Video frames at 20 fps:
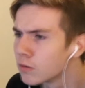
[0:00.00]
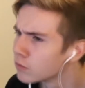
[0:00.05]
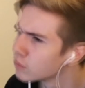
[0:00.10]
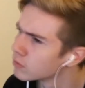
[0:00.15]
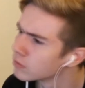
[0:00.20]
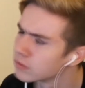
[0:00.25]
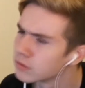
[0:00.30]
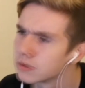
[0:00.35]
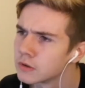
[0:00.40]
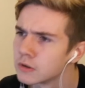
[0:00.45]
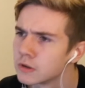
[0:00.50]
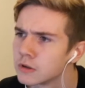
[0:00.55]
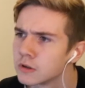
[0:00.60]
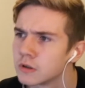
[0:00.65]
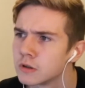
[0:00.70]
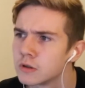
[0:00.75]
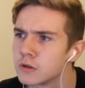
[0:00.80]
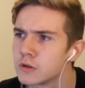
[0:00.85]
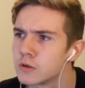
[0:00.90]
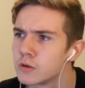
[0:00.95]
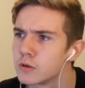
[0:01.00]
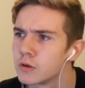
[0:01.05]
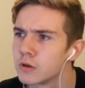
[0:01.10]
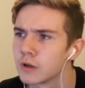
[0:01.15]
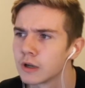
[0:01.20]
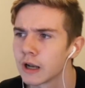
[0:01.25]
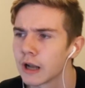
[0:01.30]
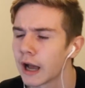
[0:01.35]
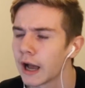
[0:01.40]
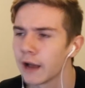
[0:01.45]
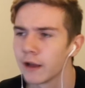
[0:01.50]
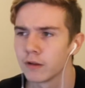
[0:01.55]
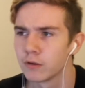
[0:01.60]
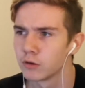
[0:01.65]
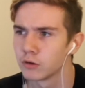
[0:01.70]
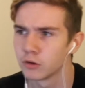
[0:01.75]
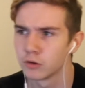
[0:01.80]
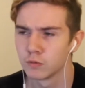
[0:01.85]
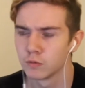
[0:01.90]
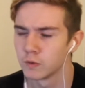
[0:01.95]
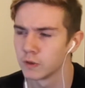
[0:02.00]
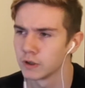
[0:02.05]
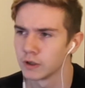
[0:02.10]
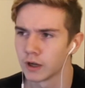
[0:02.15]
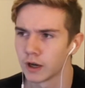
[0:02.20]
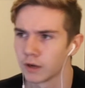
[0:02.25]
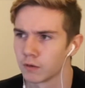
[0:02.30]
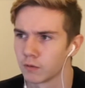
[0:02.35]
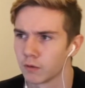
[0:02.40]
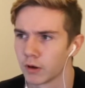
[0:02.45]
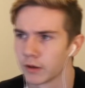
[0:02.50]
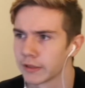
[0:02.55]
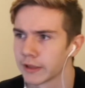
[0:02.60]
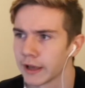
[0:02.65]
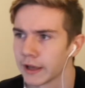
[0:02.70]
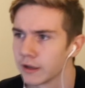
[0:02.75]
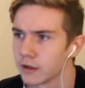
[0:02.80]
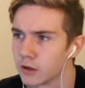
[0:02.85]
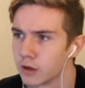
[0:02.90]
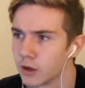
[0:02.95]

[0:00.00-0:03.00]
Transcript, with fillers: and bring you to the other side? I would not want that,